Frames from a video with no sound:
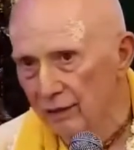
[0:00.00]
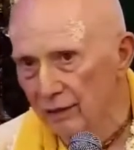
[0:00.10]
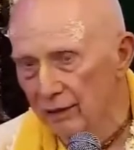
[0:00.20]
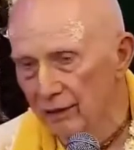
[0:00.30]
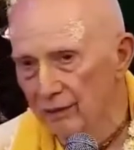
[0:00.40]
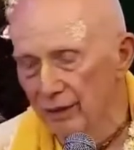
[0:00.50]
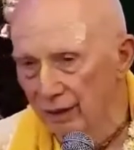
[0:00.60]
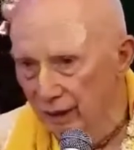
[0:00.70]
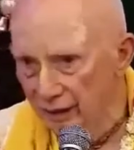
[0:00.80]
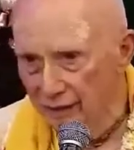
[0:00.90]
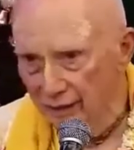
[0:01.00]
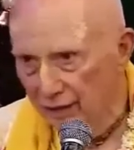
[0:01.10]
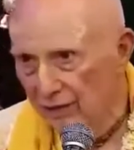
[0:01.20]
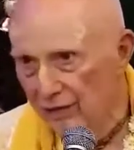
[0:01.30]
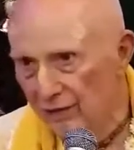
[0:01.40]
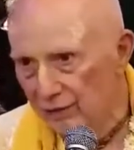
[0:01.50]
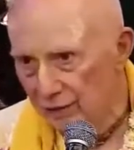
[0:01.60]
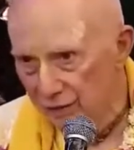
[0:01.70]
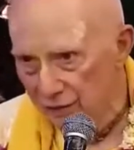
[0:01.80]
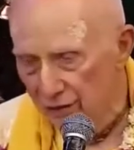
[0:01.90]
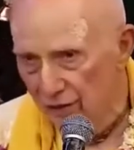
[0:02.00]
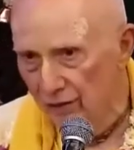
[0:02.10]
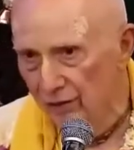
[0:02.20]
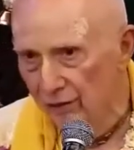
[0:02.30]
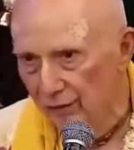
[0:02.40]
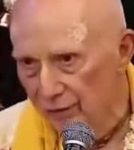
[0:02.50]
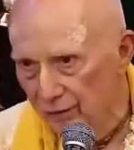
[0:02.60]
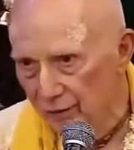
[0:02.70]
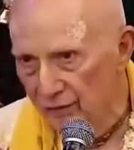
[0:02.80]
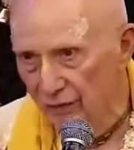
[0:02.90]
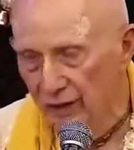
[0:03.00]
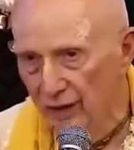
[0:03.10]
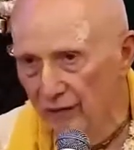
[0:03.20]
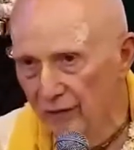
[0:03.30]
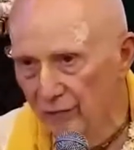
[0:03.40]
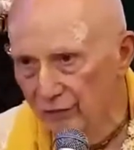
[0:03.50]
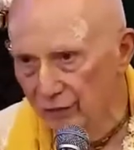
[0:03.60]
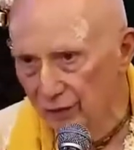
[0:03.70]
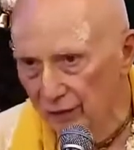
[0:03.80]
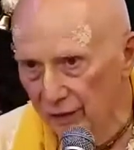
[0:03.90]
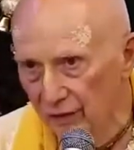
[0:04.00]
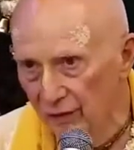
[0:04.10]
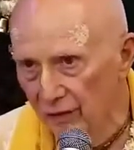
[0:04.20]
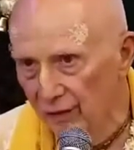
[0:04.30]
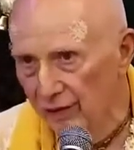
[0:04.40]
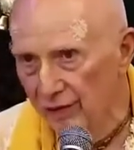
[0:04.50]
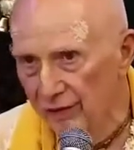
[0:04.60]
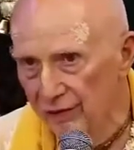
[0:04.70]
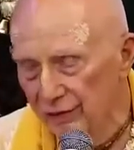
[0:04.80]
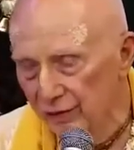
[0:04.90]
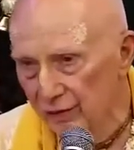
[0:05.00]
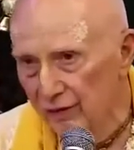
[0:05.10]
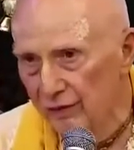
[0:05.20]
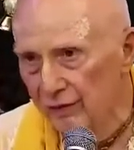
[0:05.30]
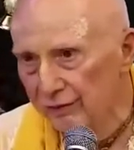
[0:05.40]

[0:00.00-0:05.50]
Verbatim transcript: you know, politeness, concern, philanthropy, all these things.